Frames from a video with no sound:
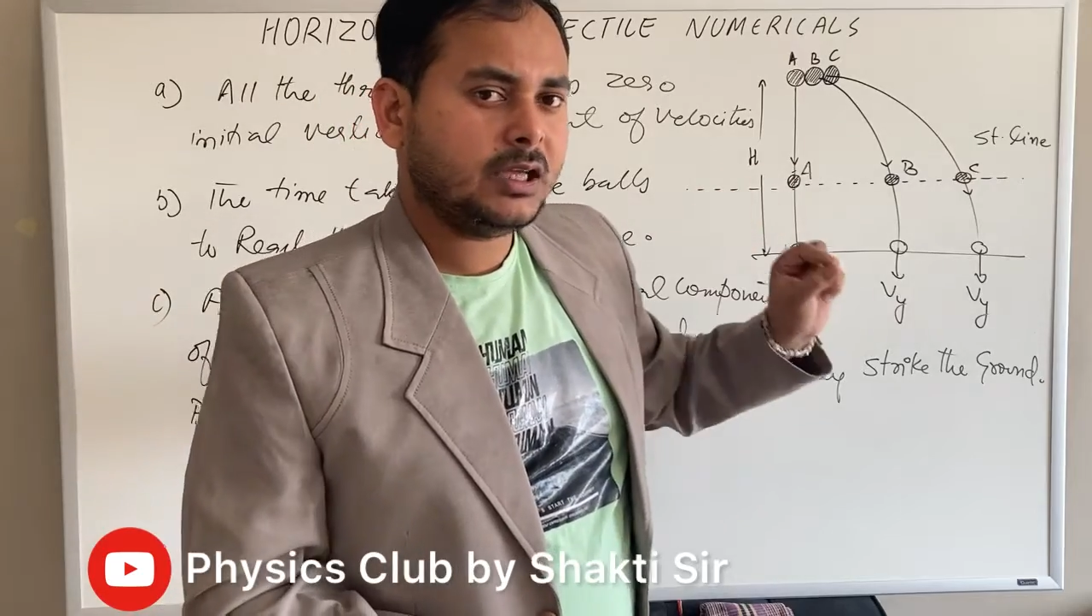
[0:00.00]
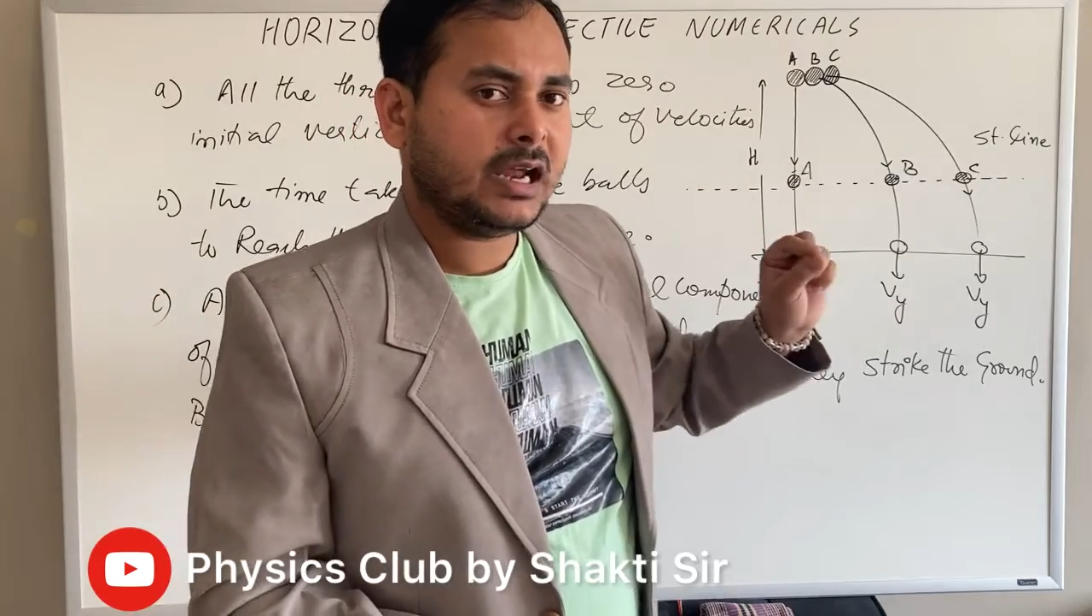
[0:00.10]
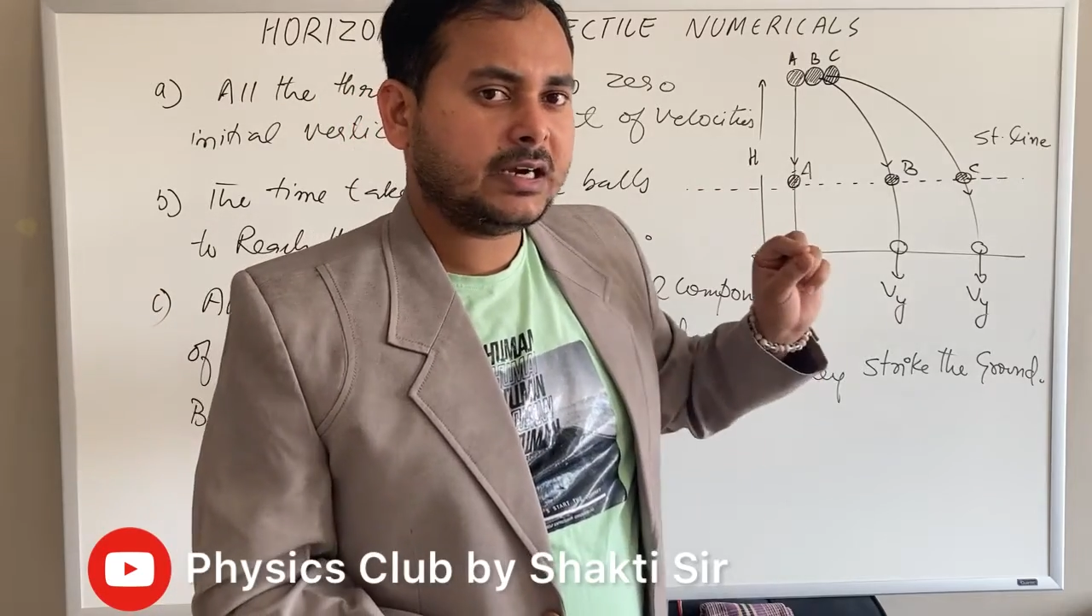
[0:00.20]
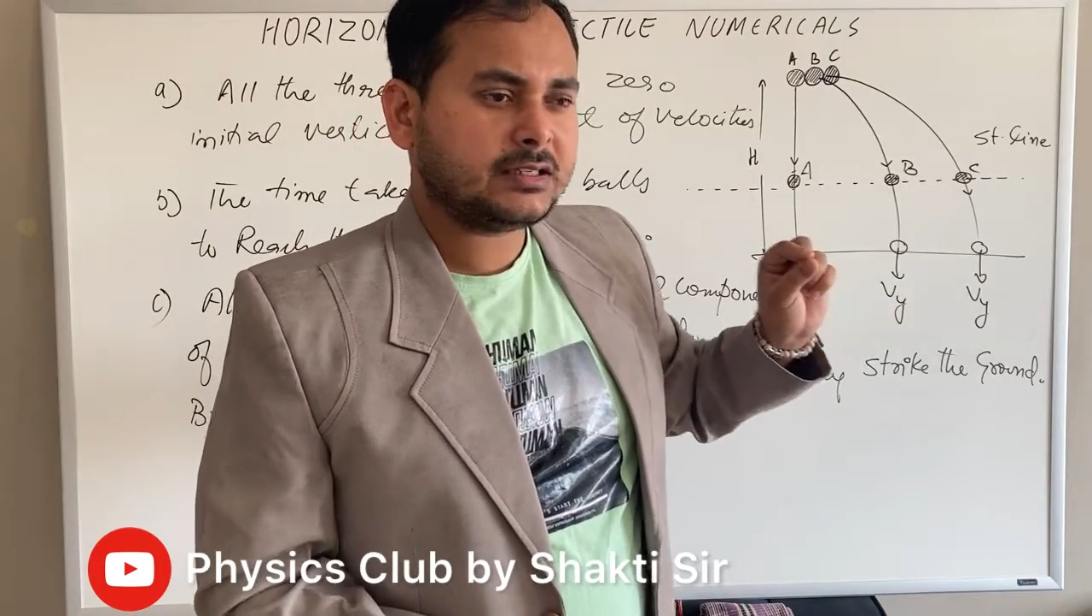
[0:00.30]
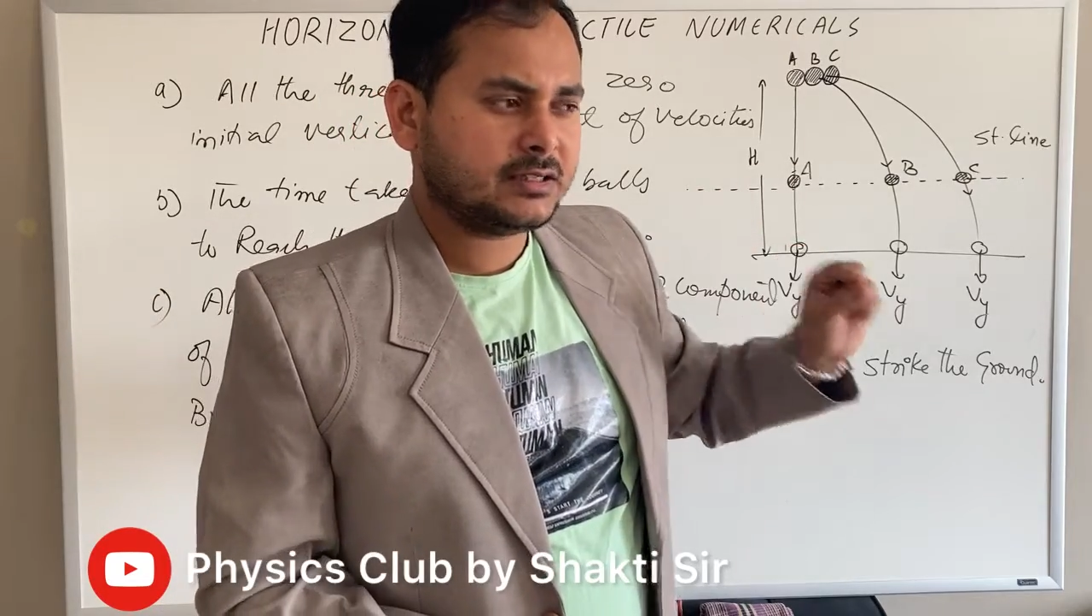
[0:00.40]

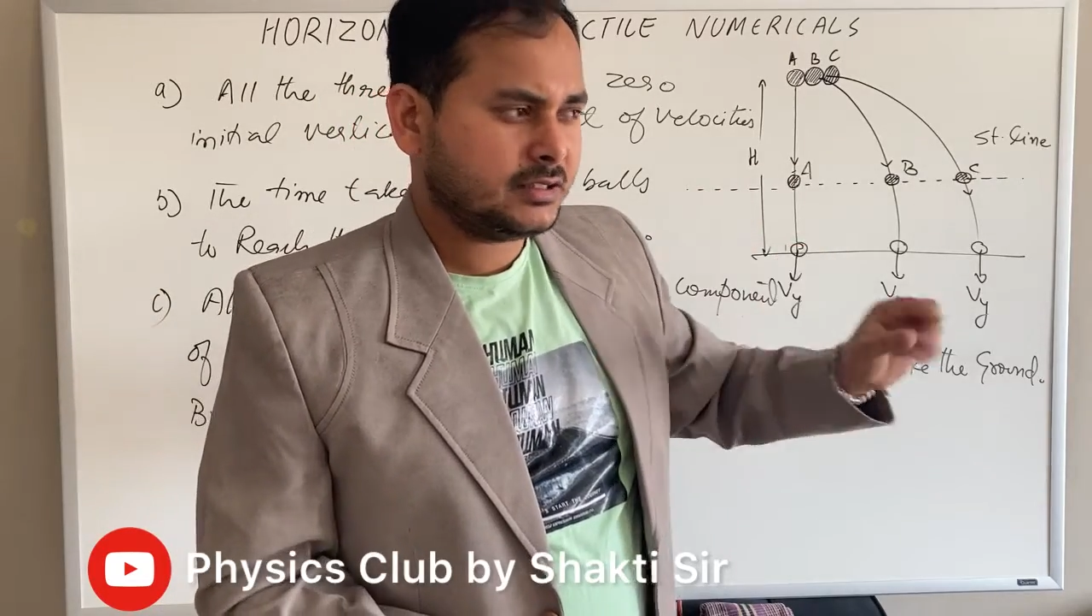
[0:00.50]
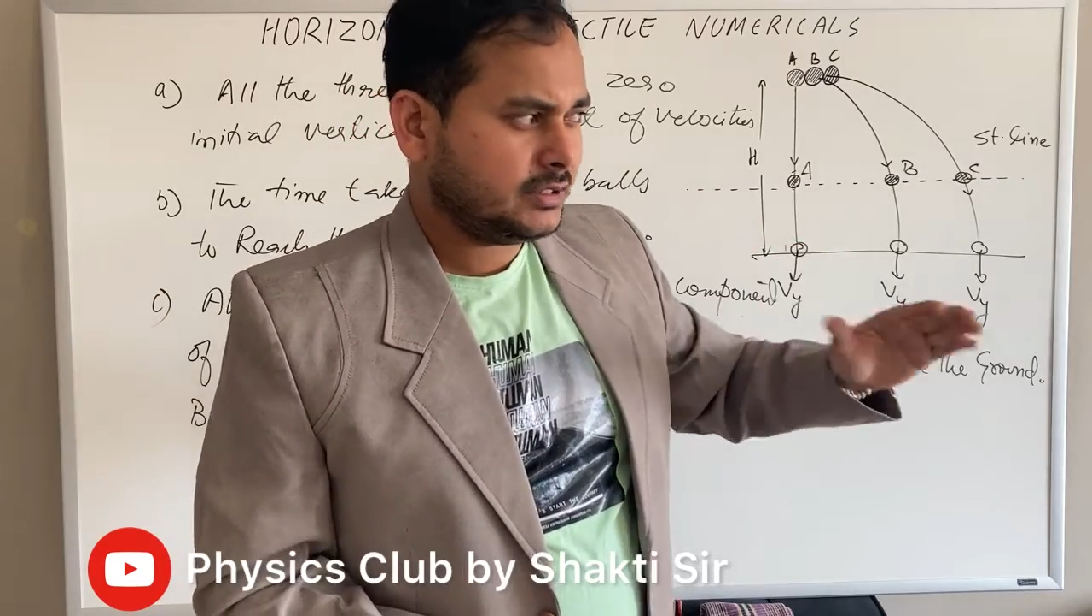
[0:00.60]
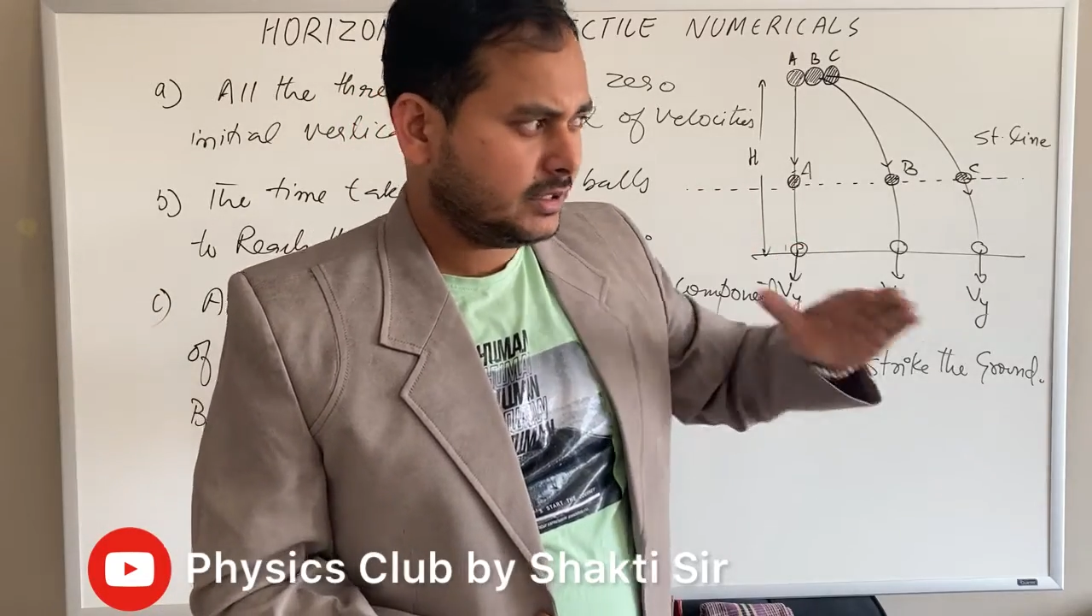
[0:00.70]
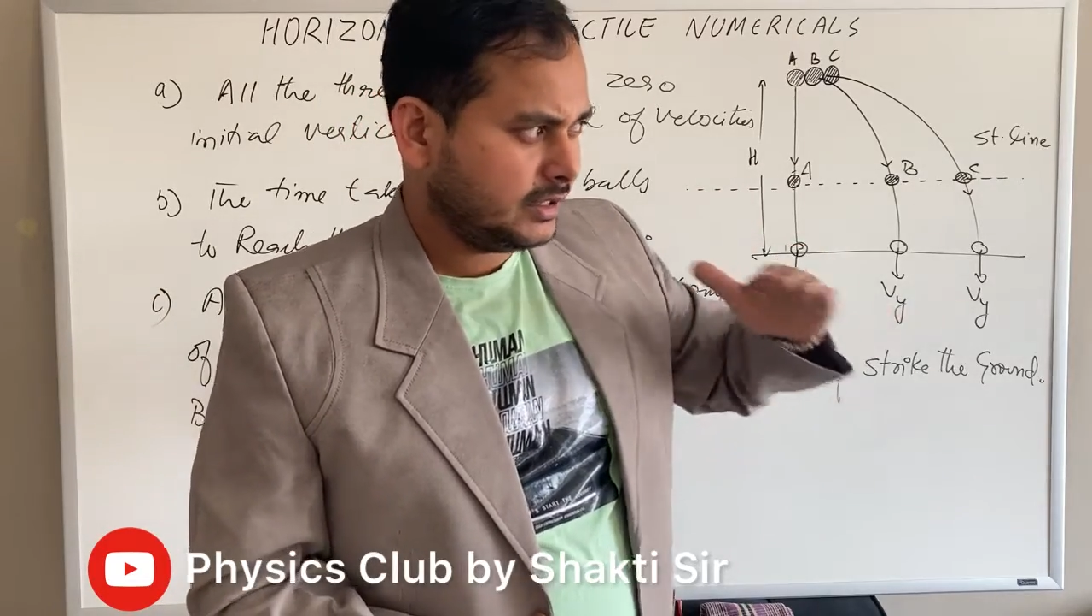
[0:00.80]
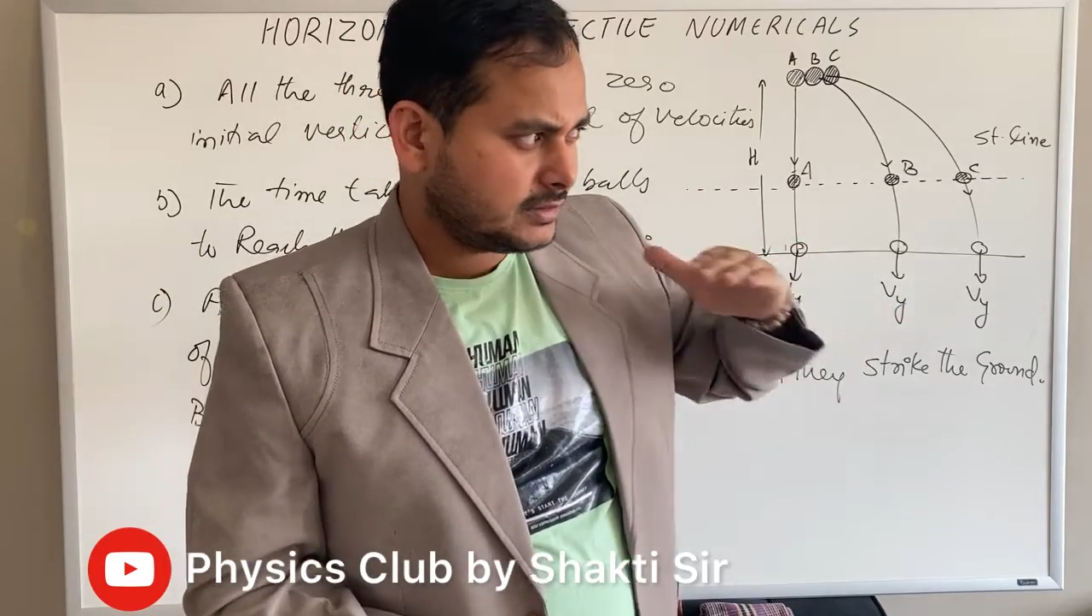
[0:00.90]
and C
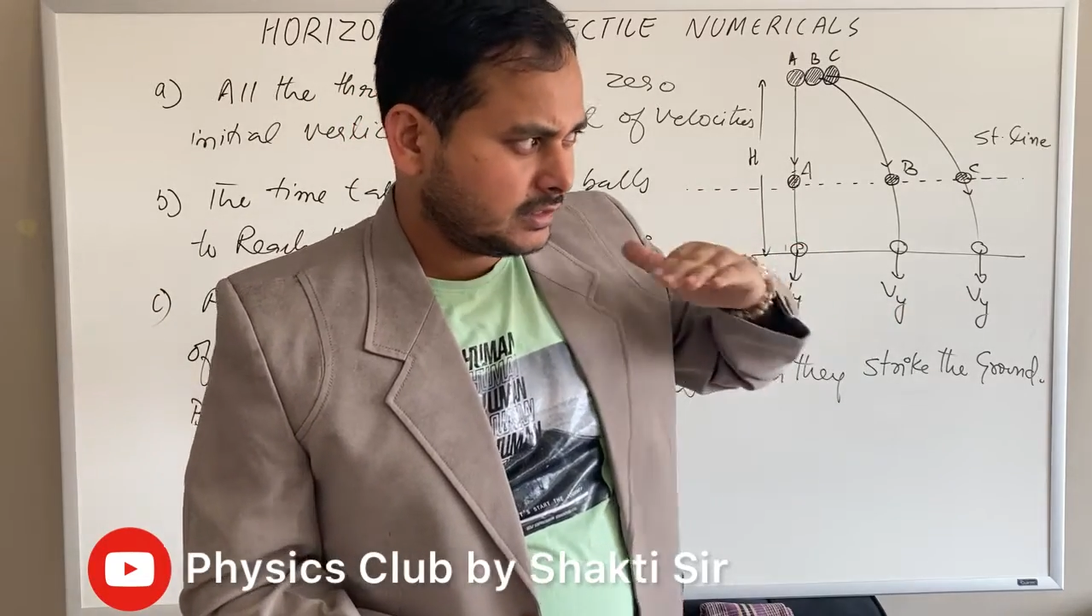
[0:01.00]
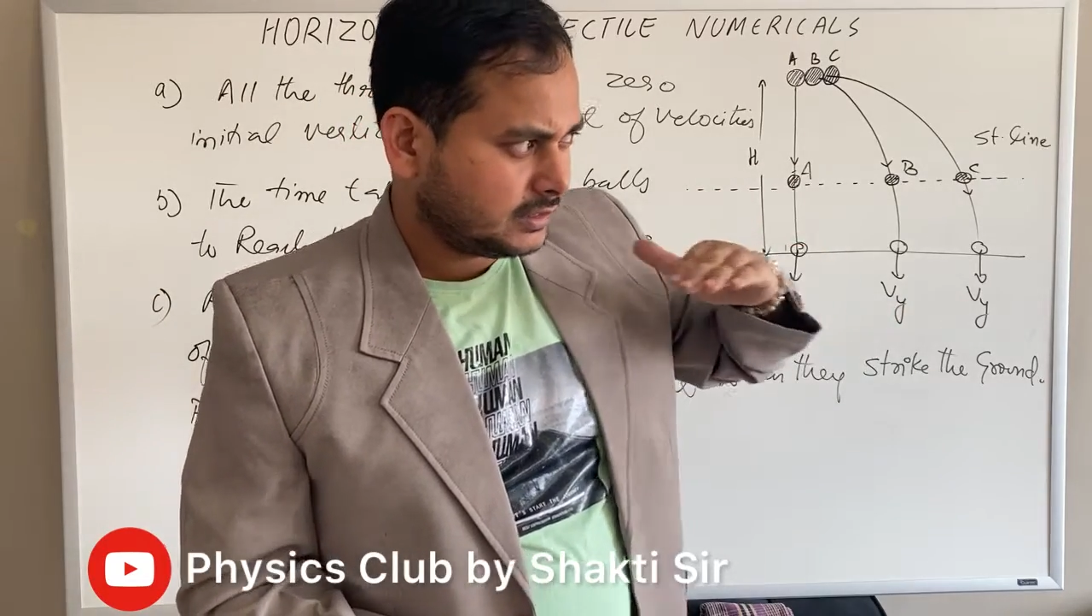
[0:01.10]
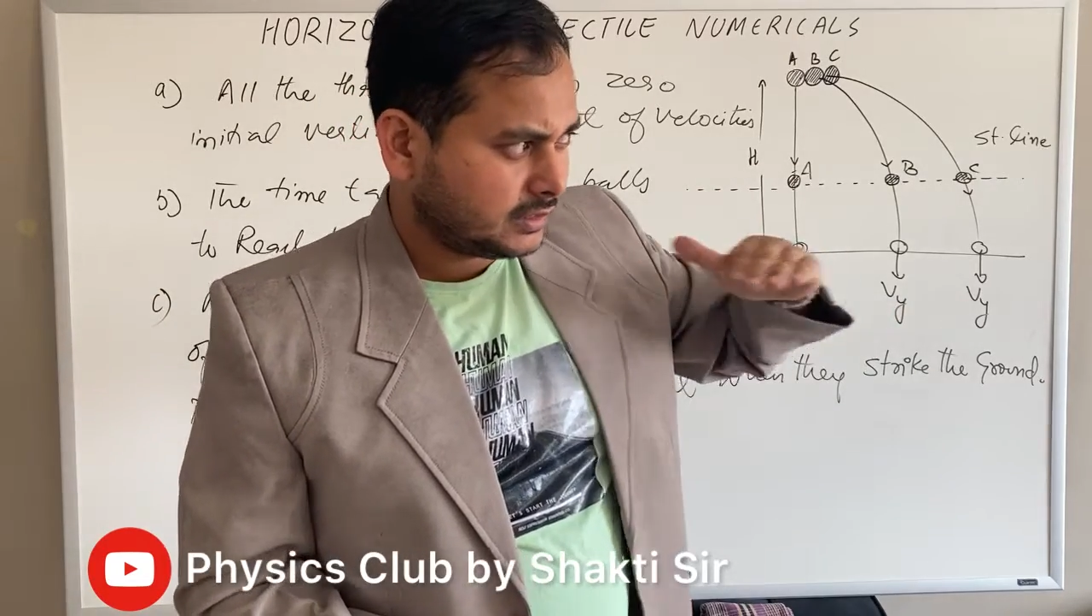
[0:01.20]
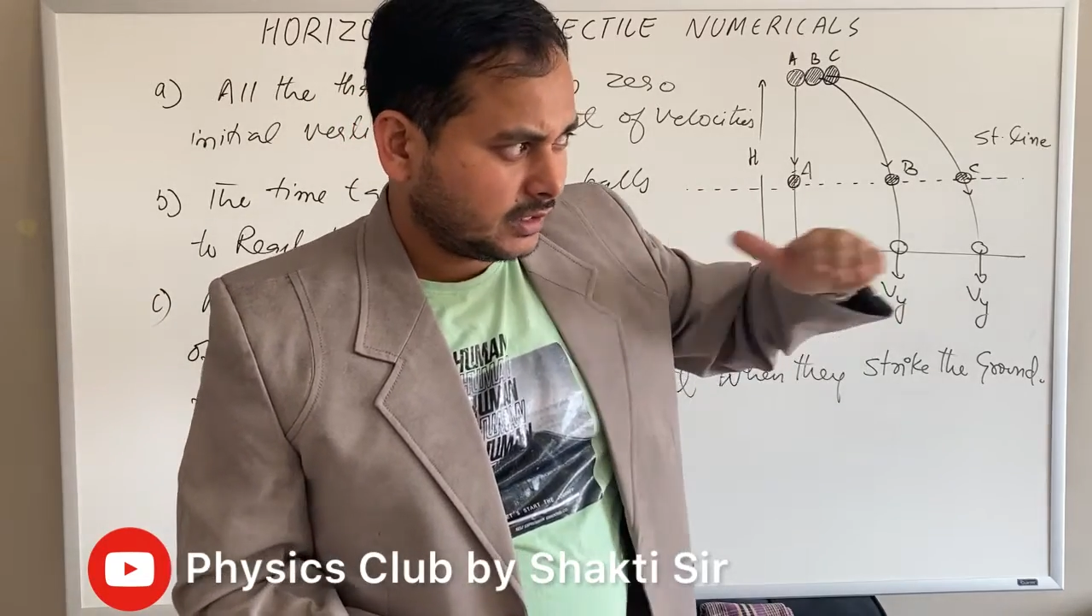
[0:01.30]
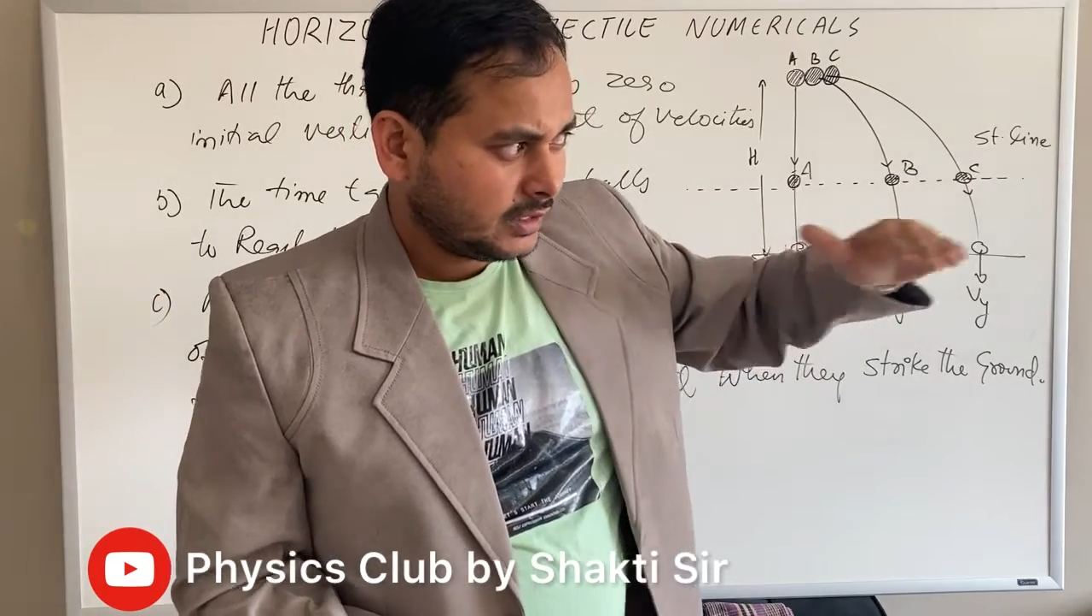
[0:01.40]
is in
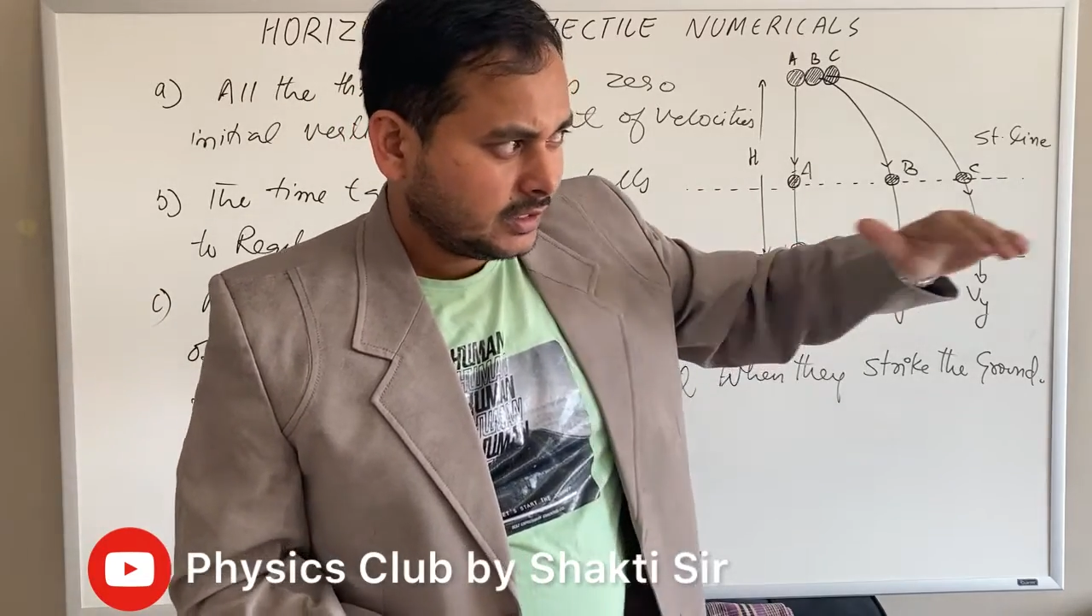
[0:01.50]
the